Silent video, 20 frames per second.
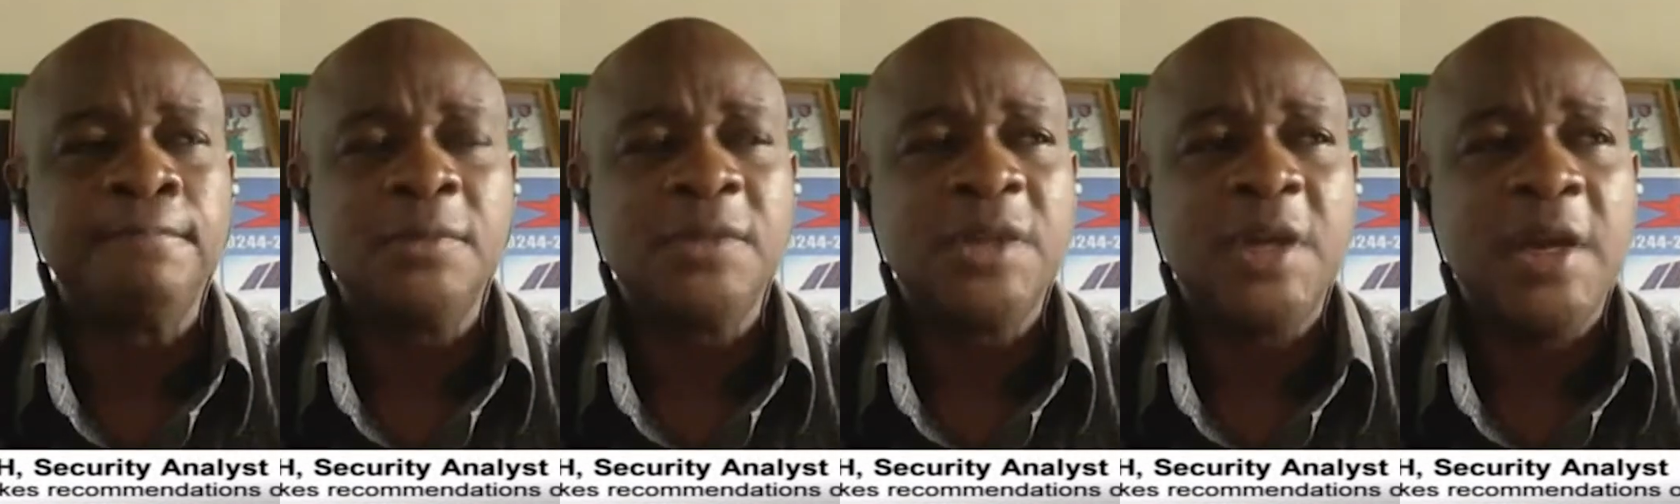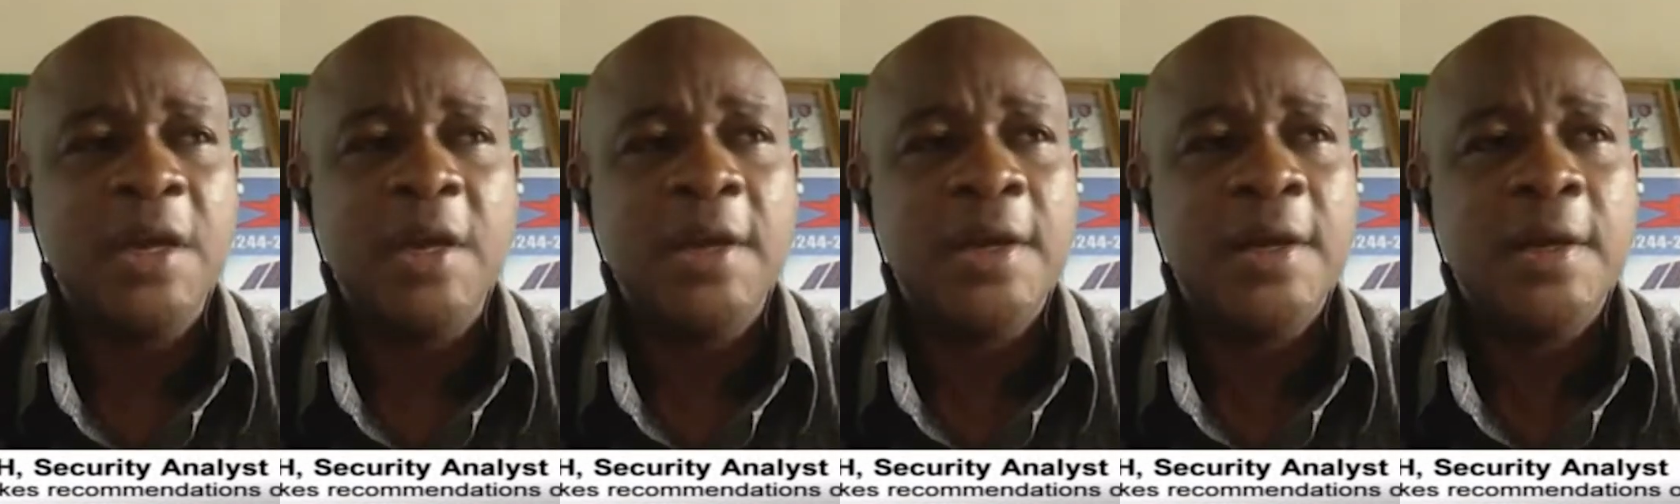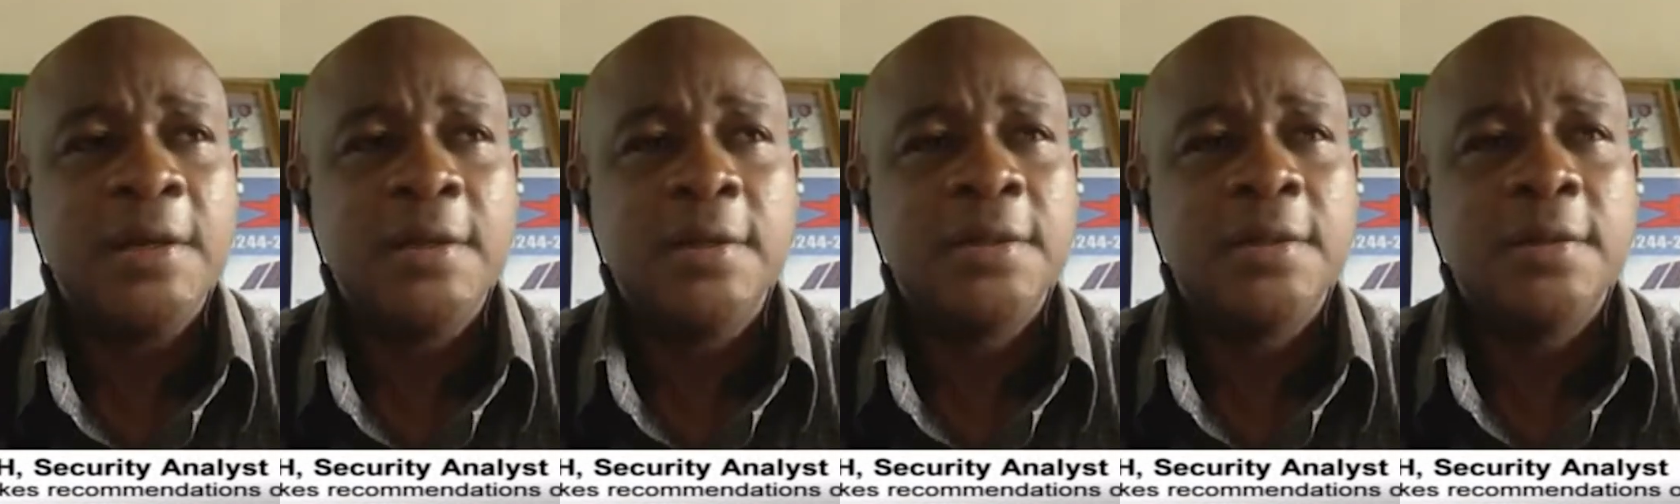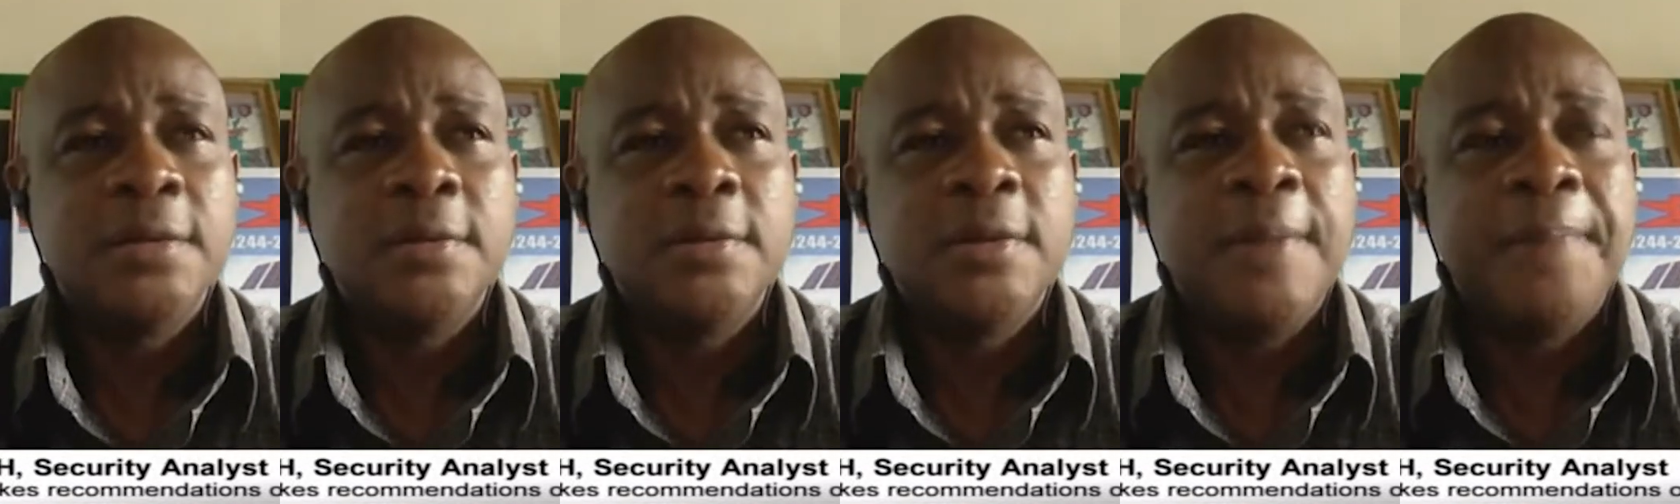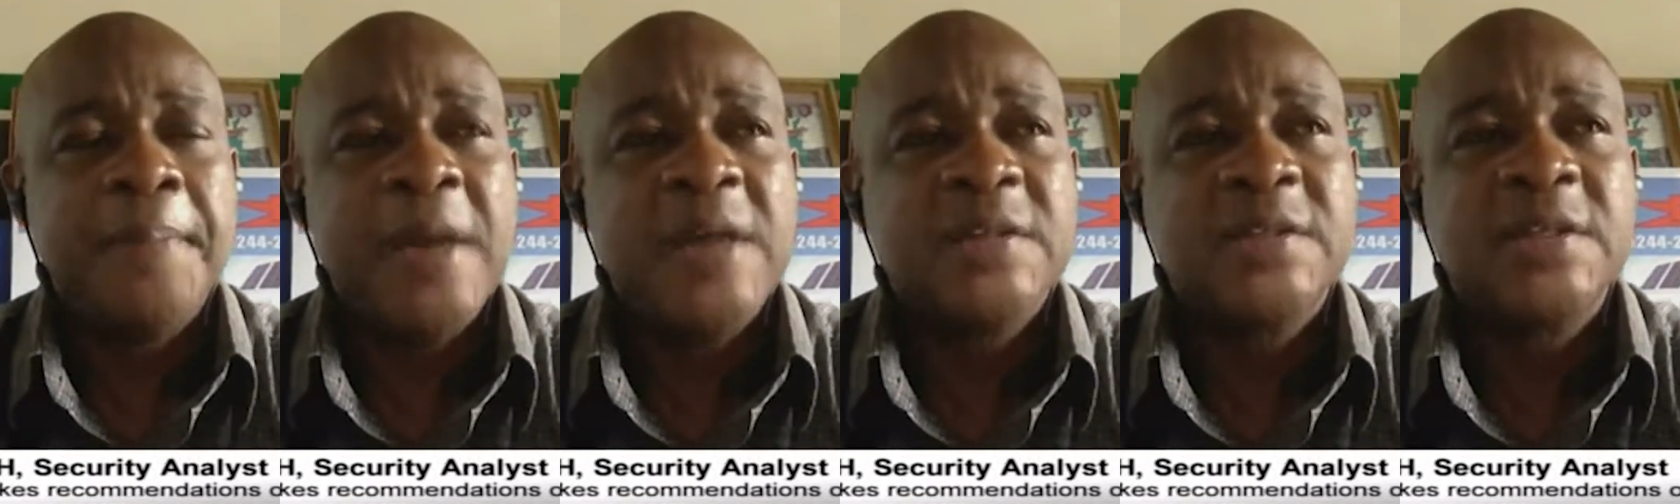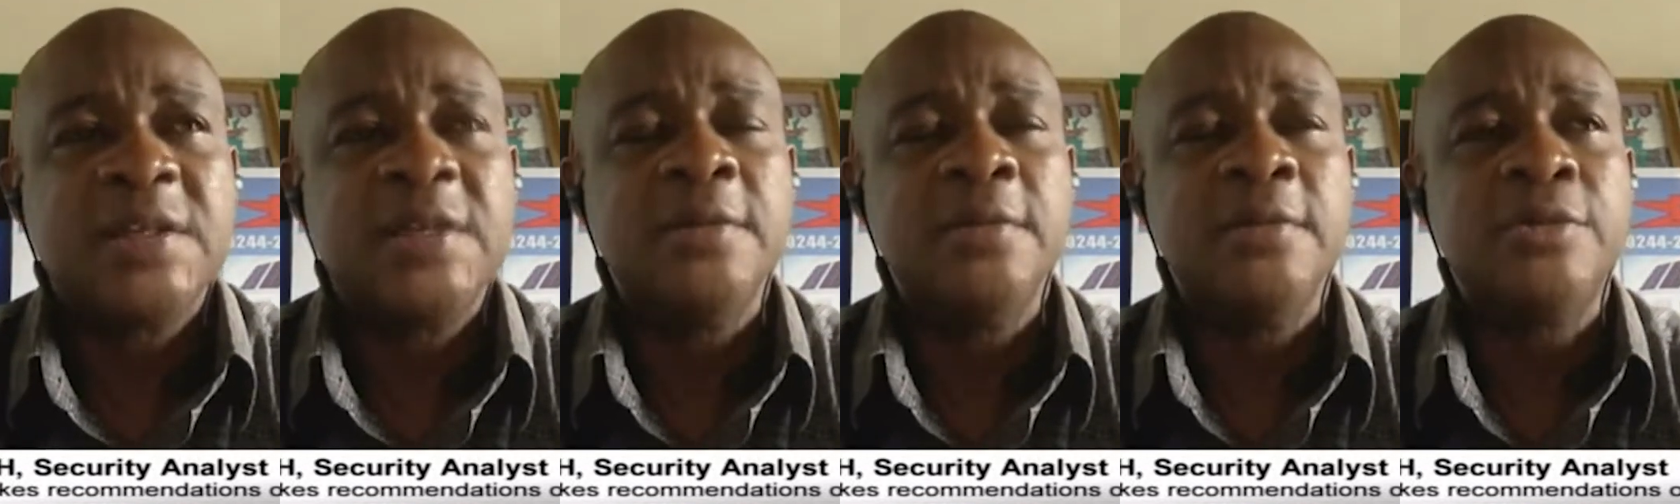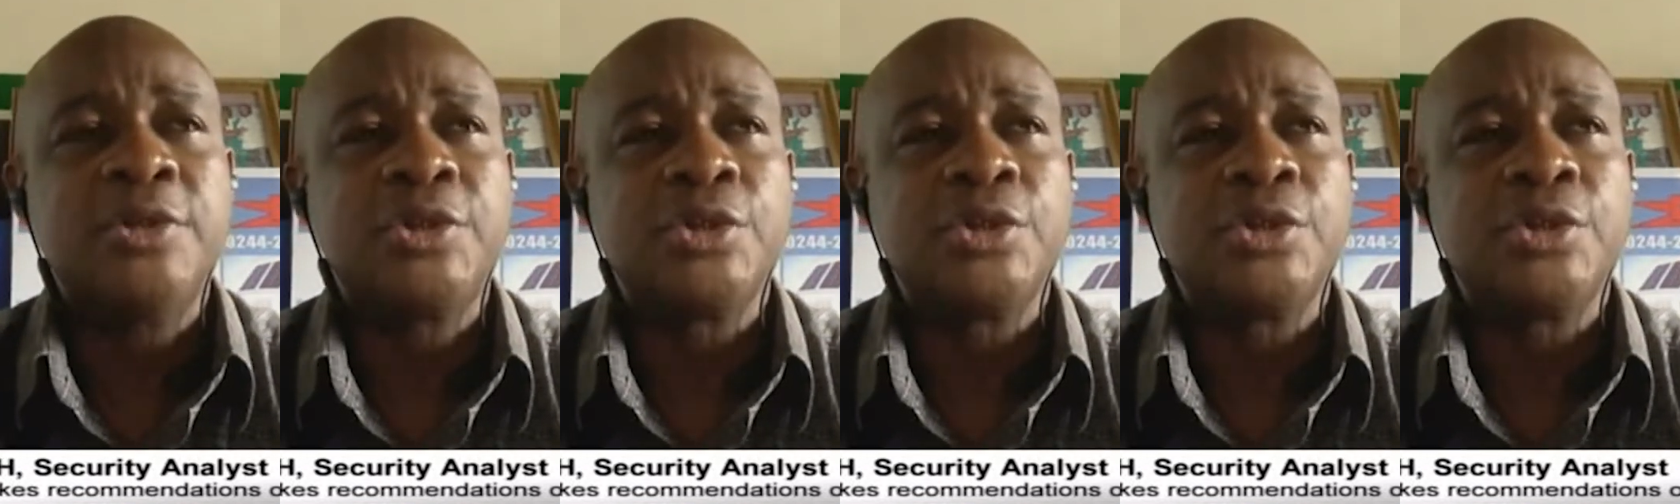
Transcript: uh, the person